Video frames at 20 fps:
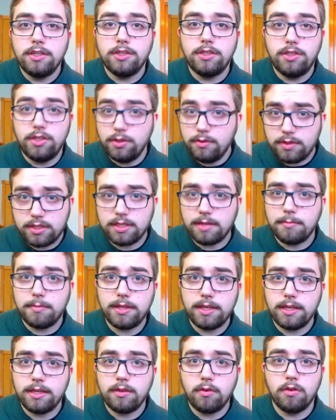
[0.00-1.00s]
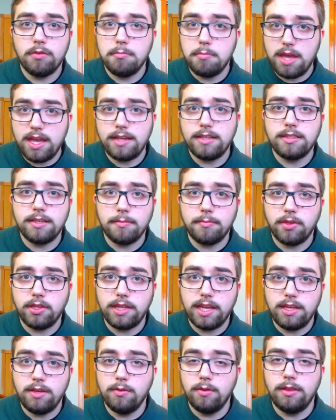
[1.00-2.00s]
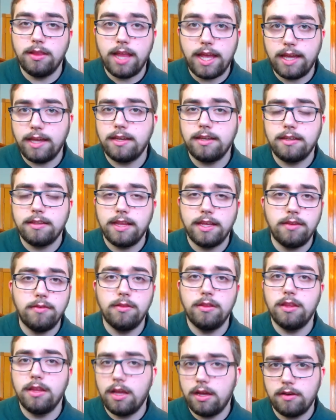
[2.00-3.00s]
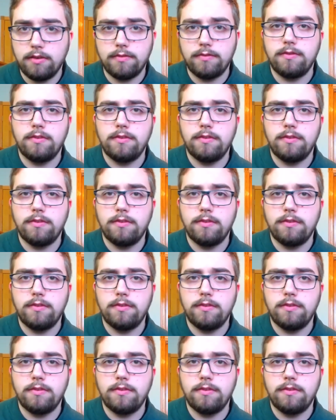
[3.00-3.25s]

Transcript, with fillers: do something or make something that you like, that you love.